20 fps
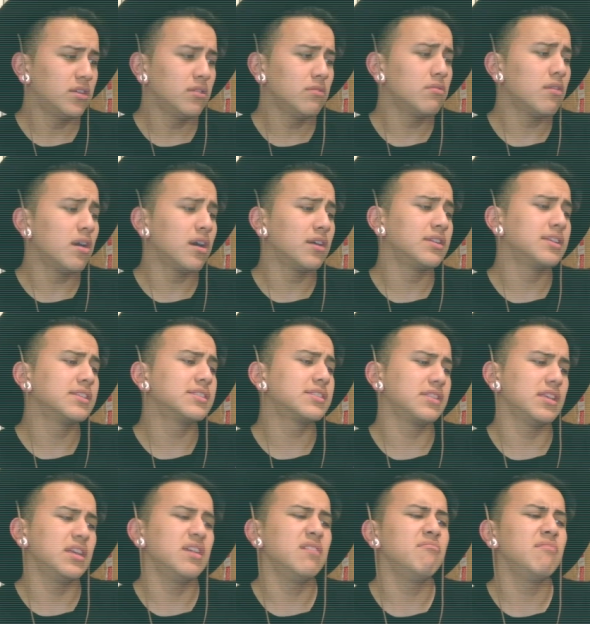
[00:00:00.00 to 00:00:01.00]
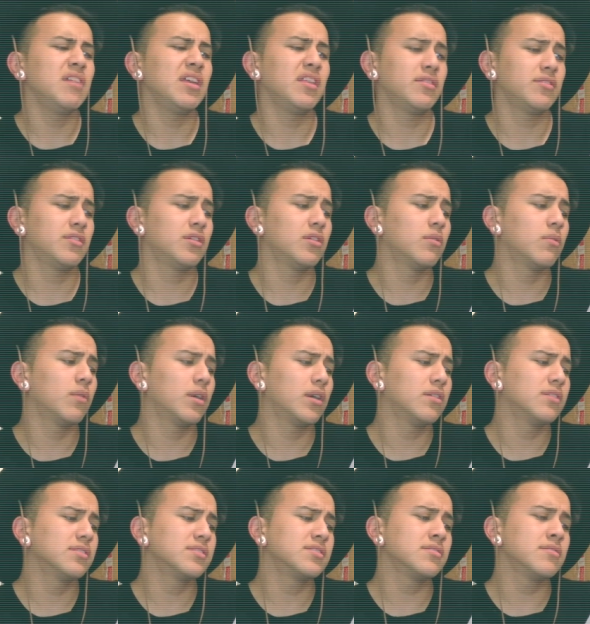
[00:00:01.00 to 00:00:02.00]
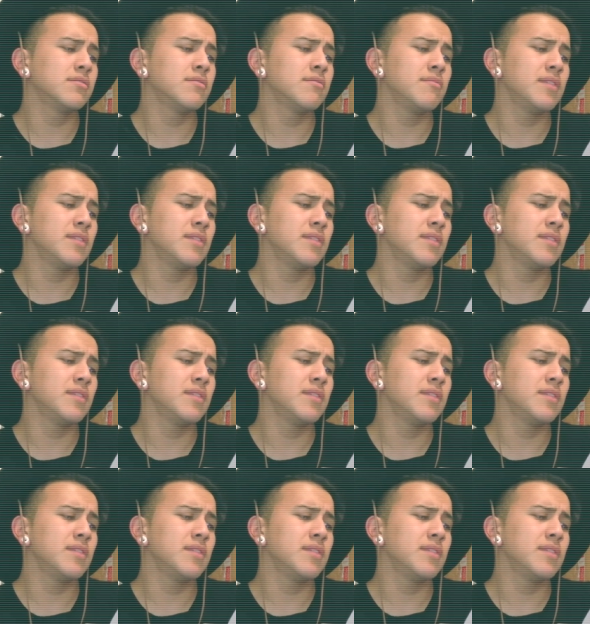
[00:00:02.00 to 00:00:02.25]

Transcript: You honestly mean the world to